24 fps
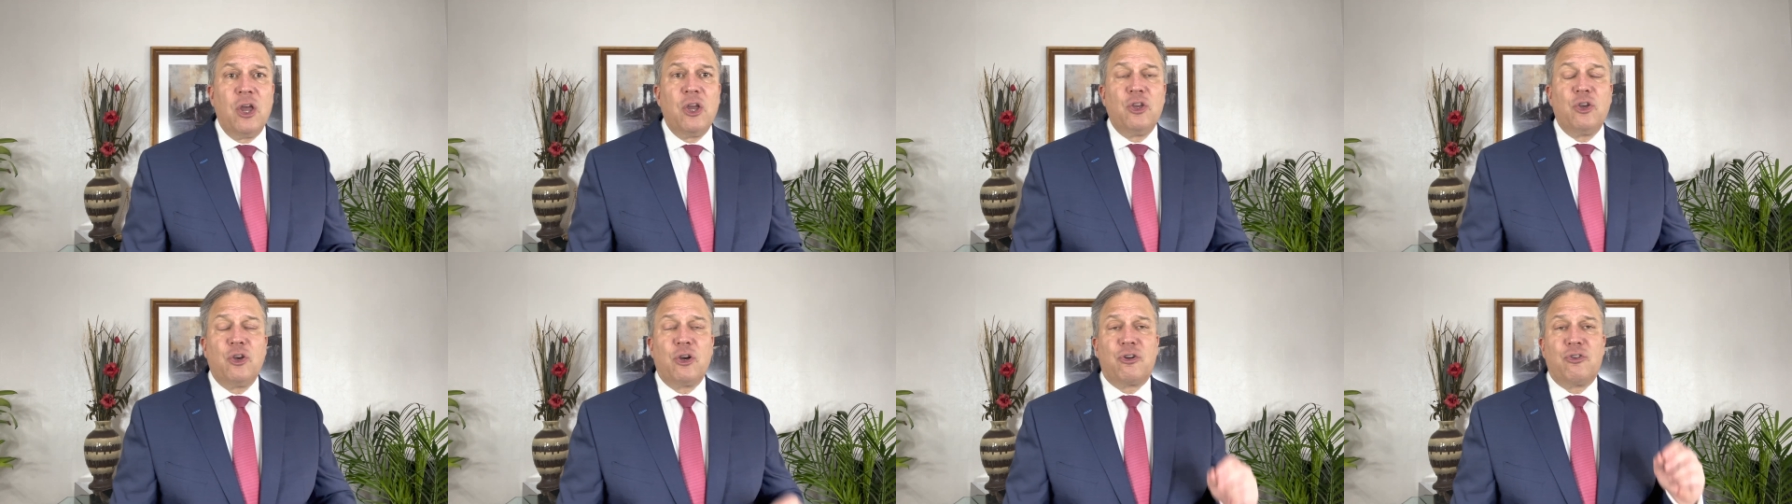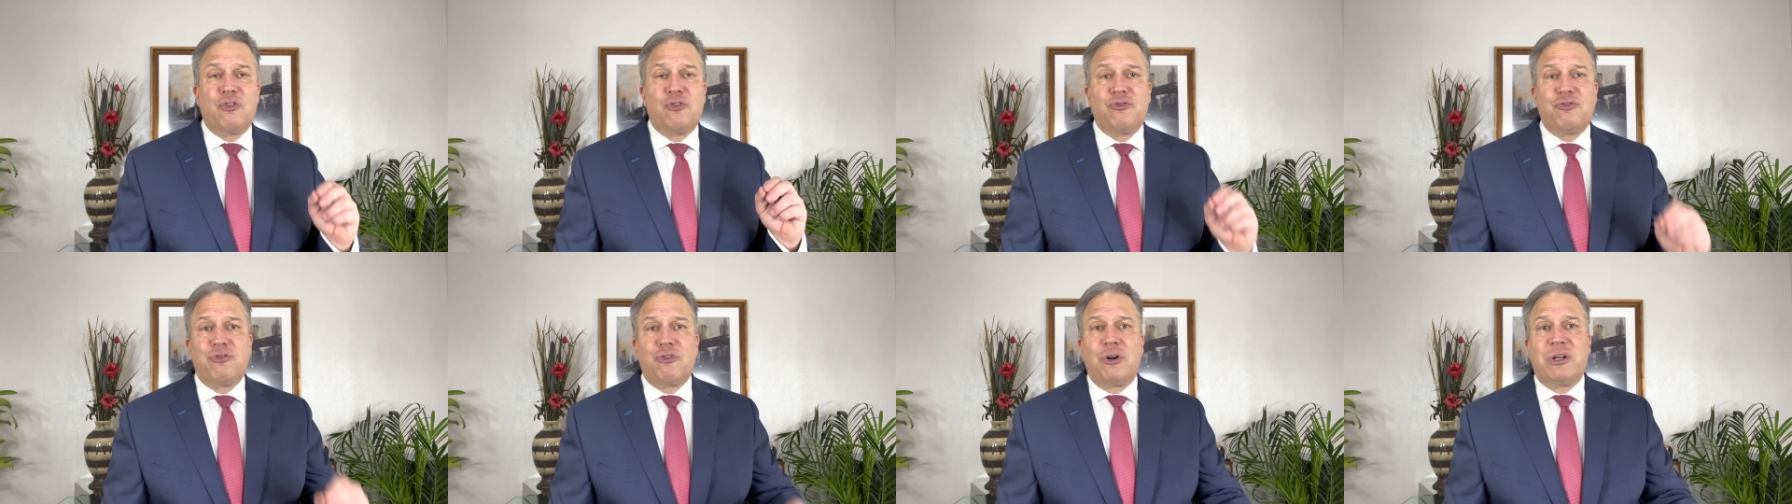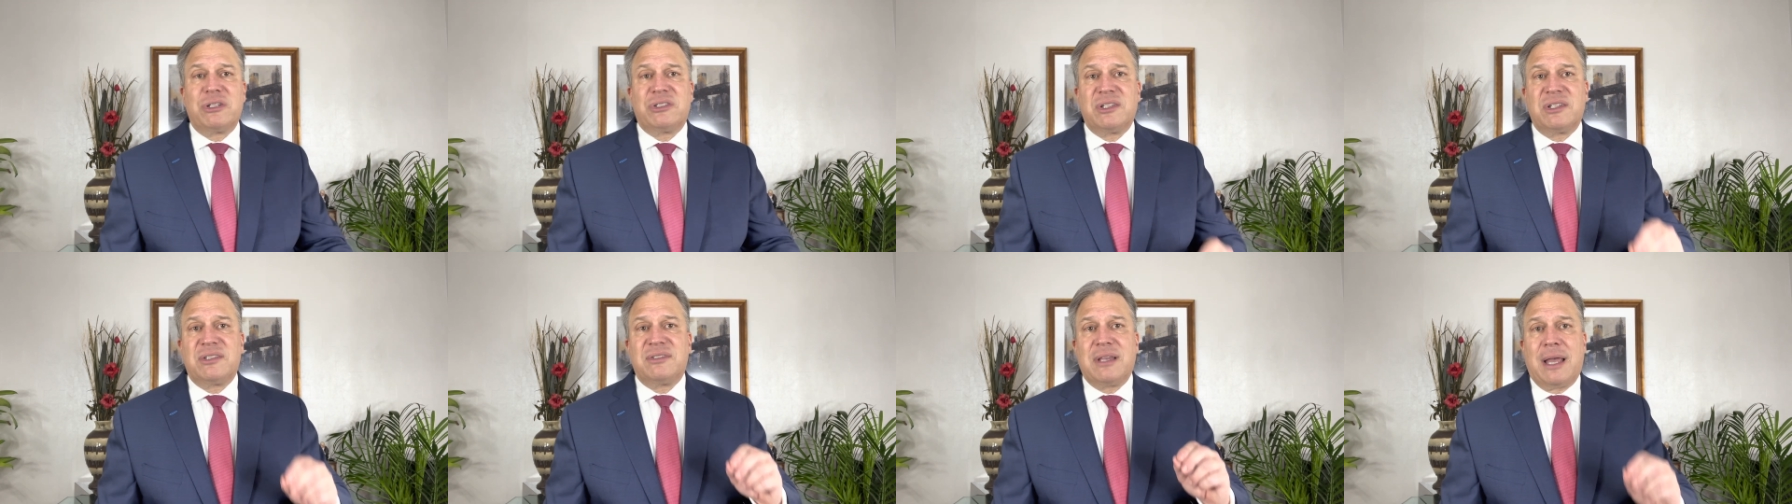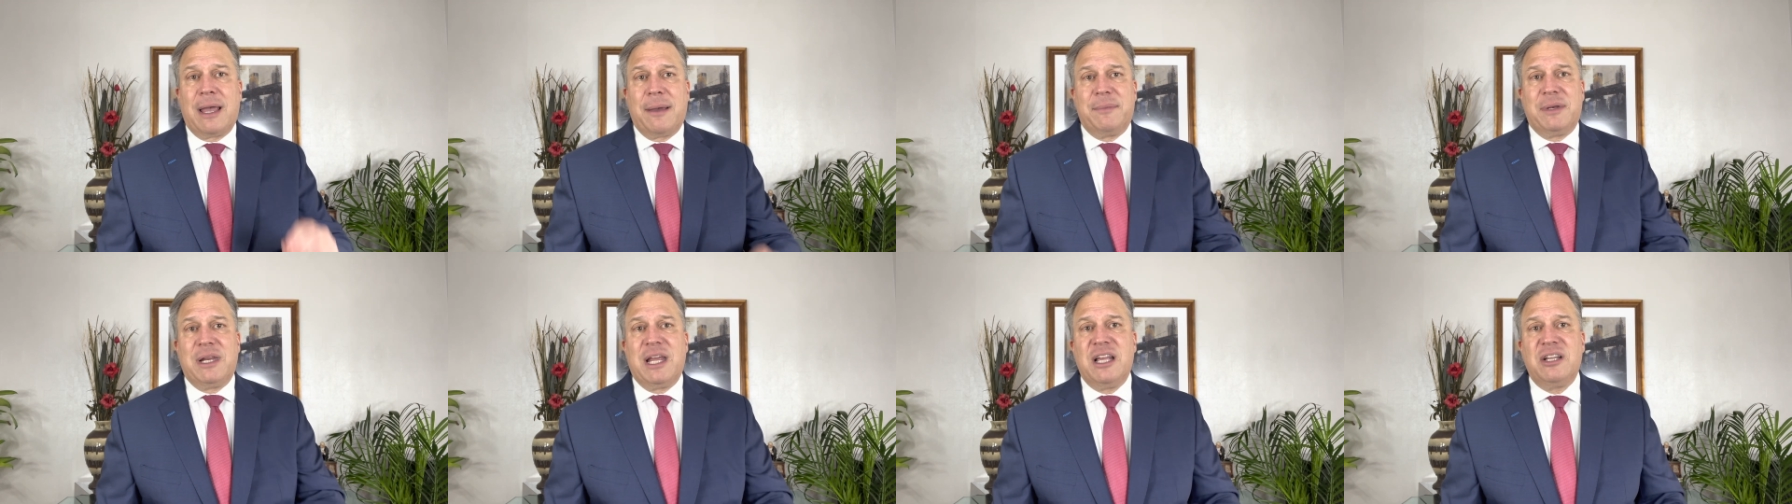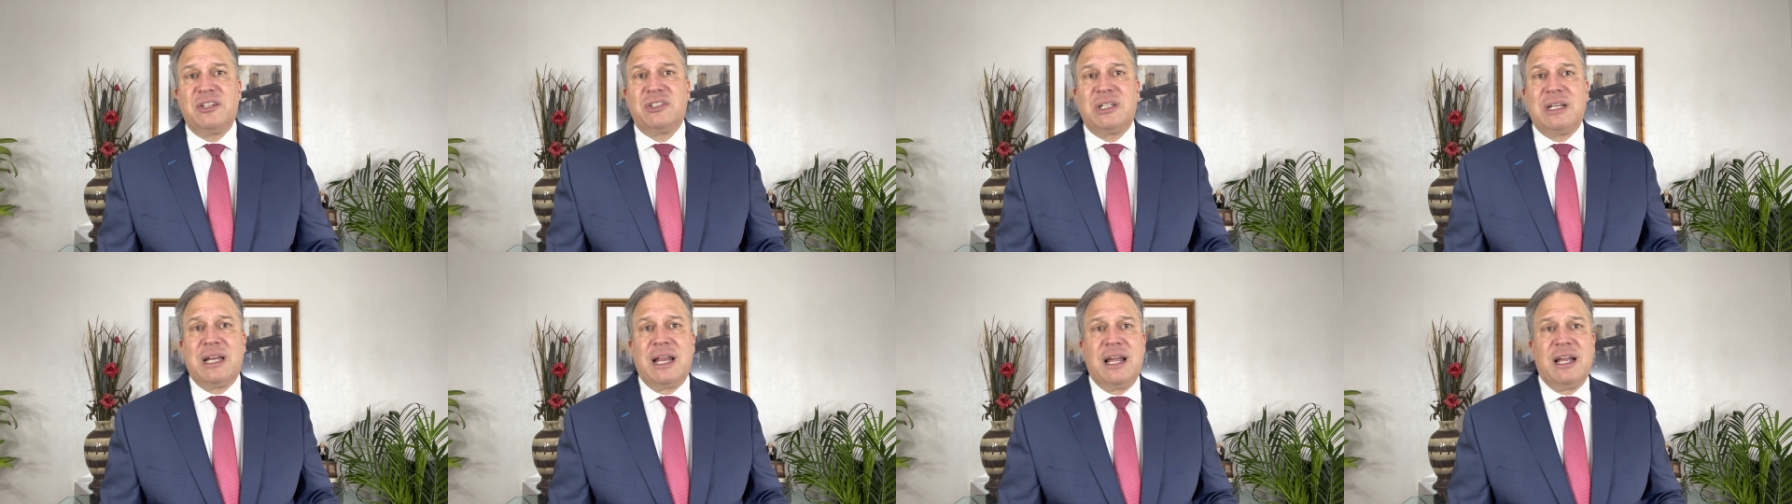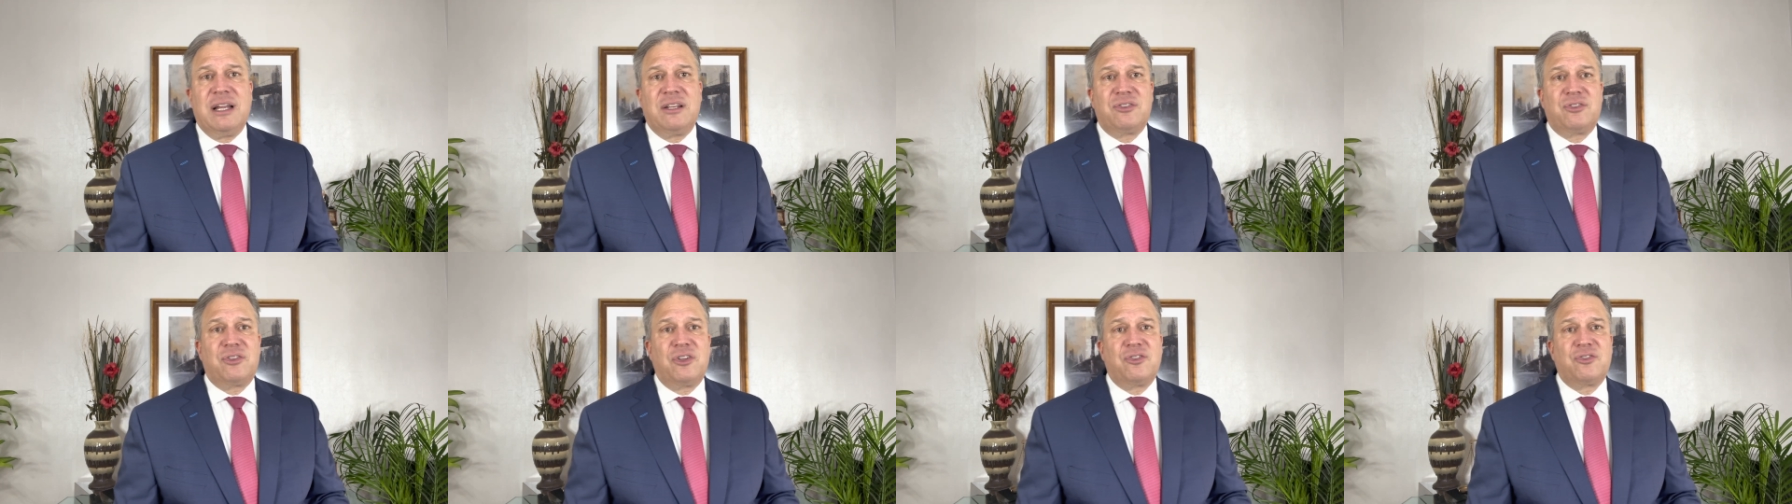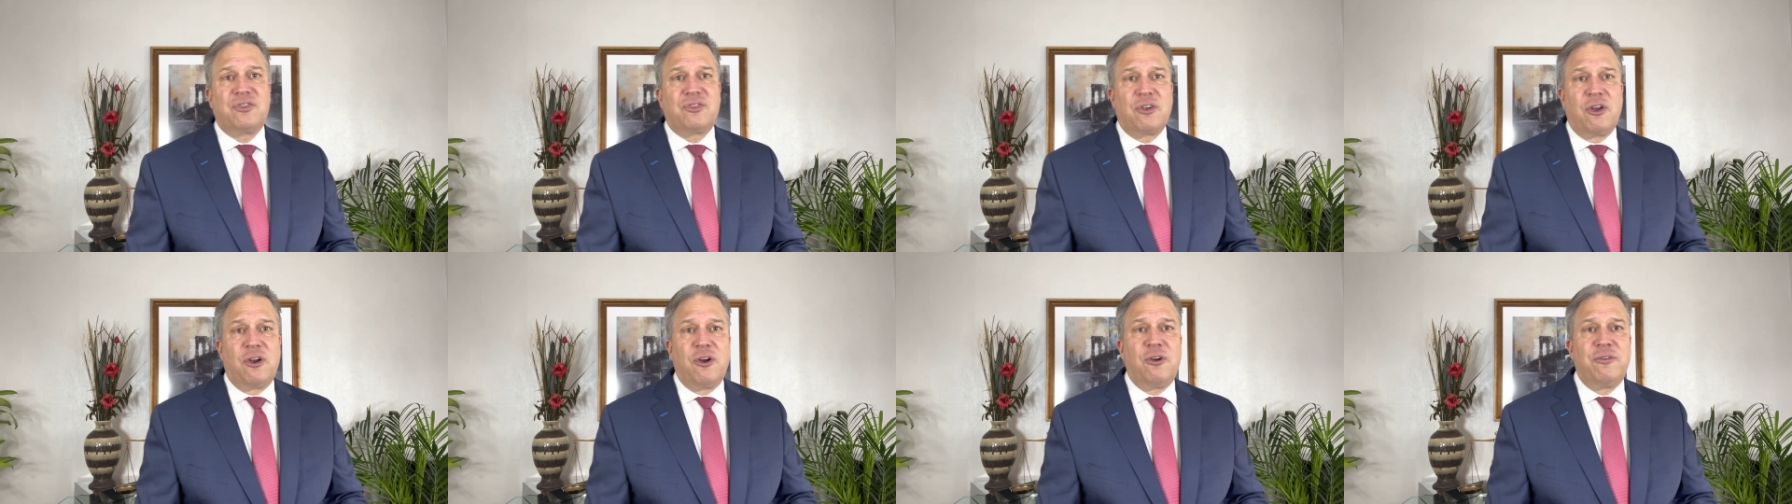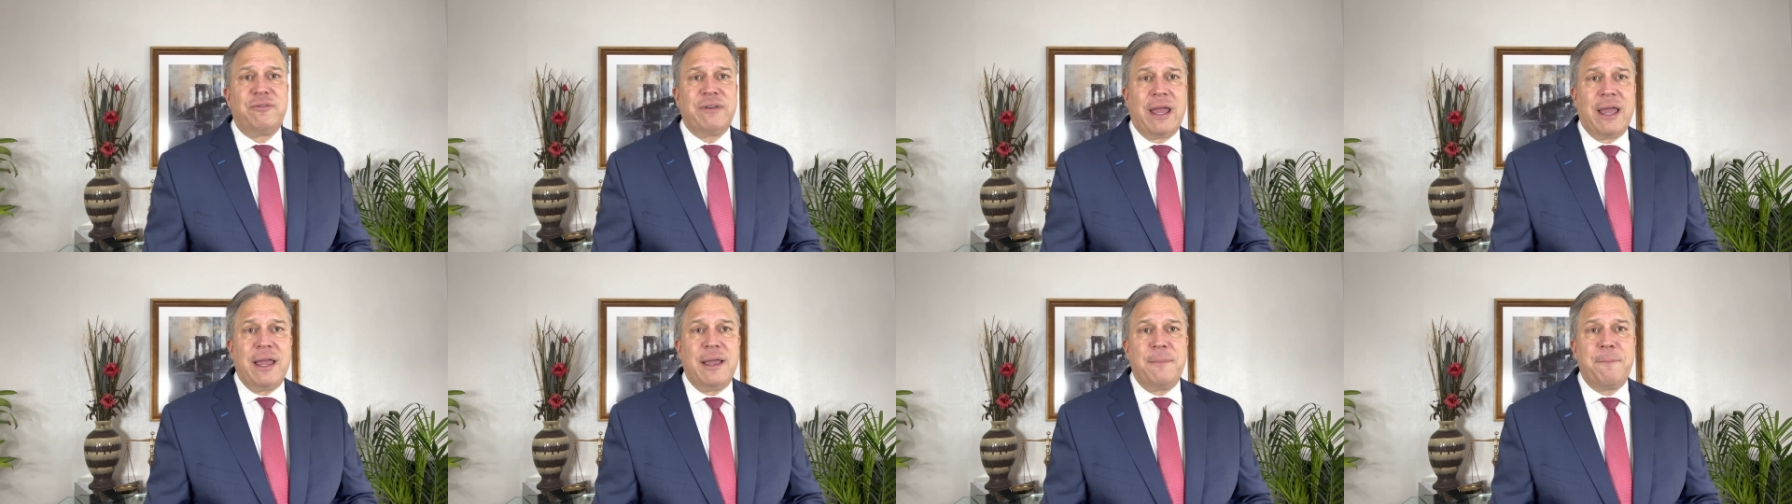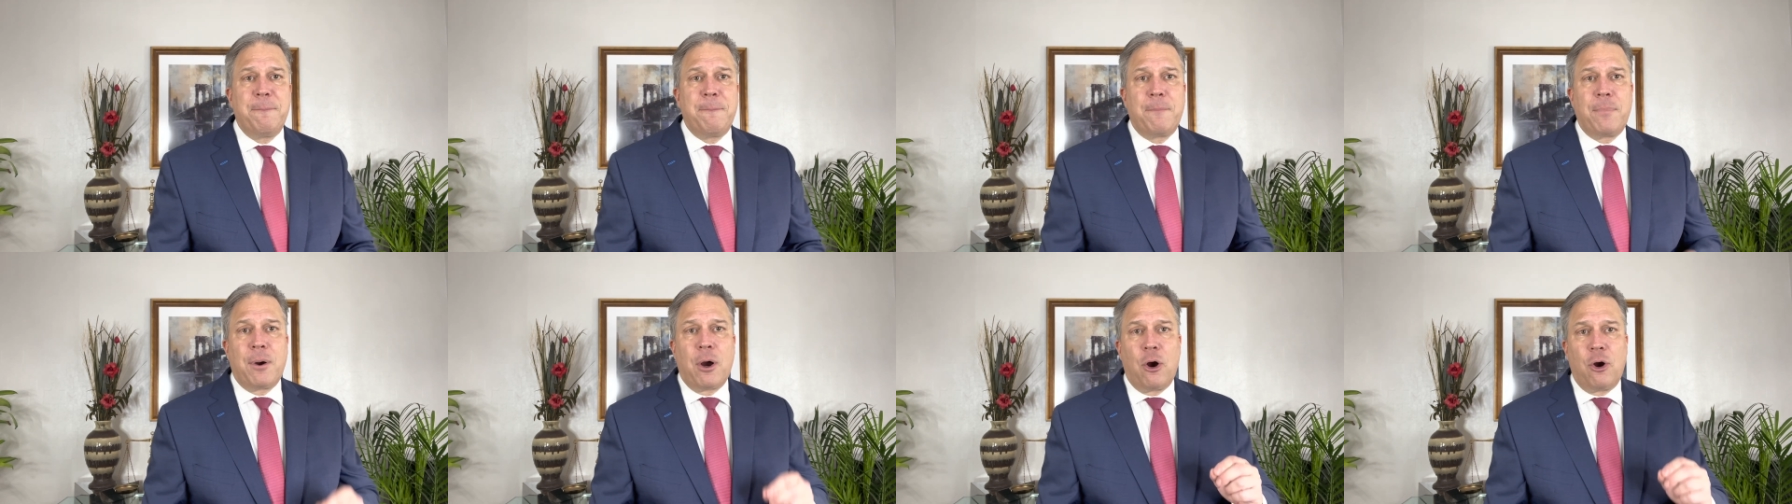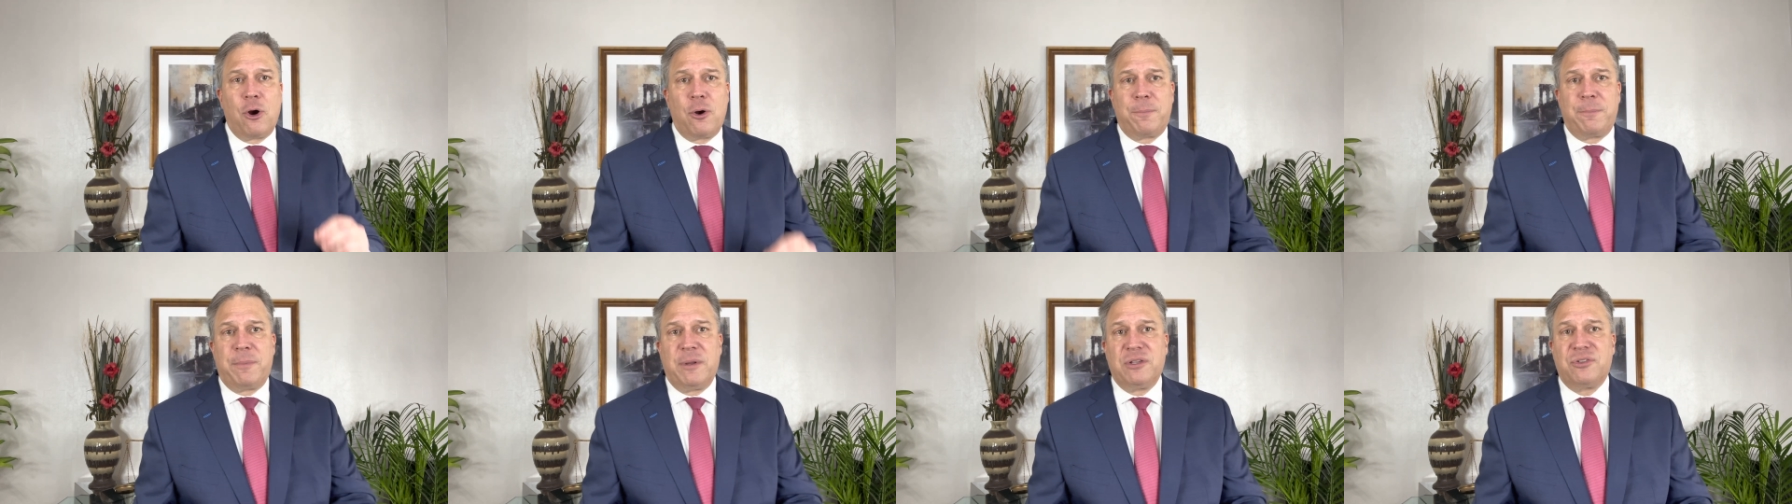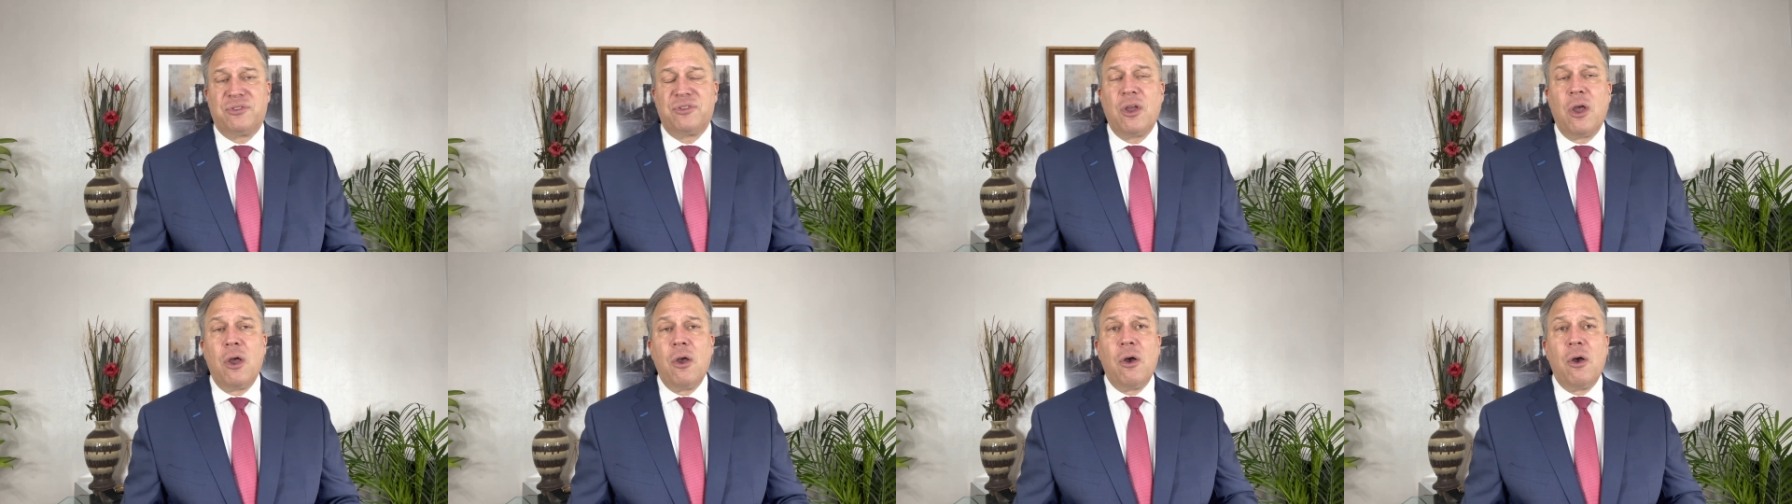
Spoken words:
Your cross-examination has to serve a purpose